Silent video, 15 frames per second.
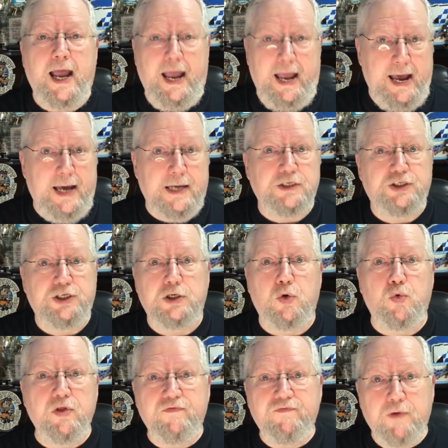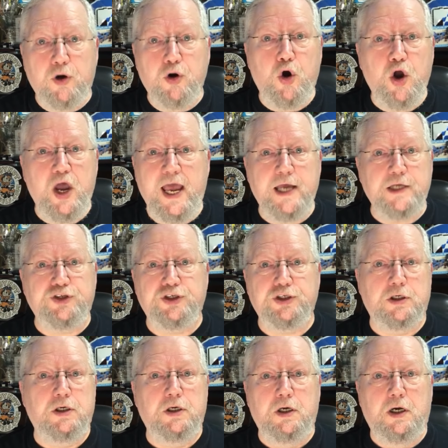how to deal with photo etch,
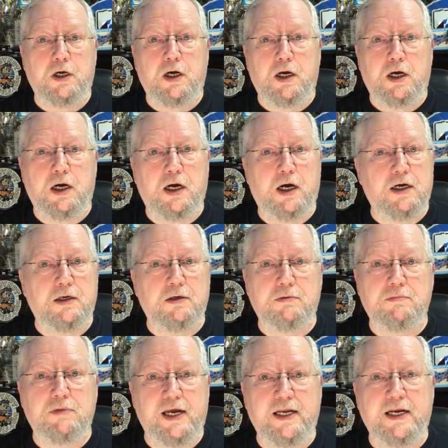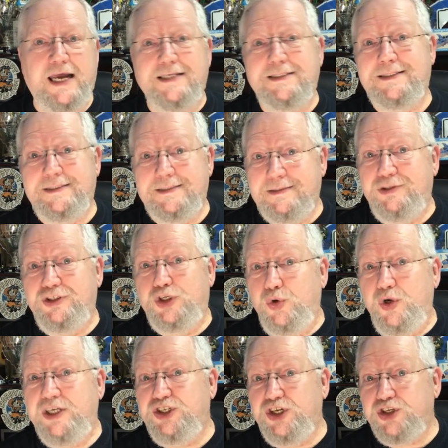and do
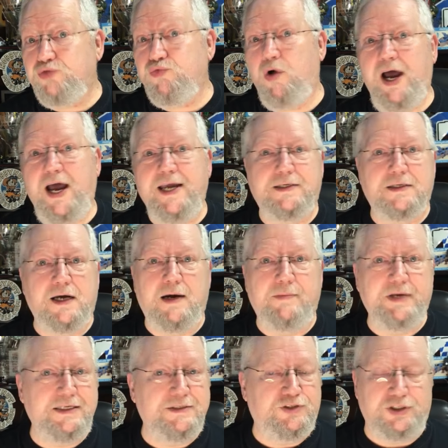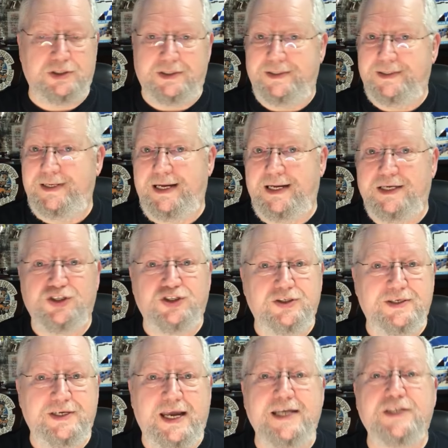it just right. I mean,
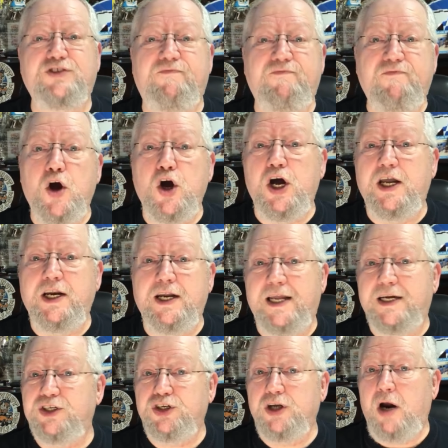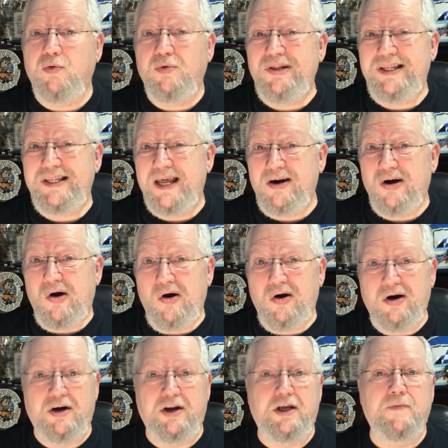it's fun, and it's not really that
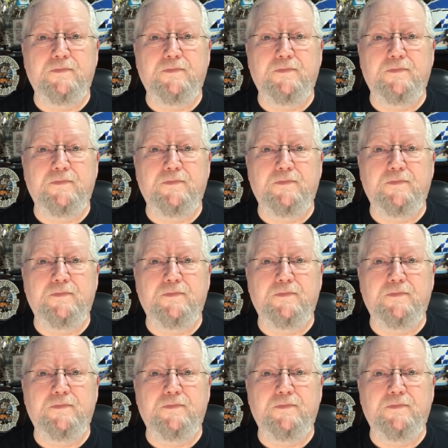hard.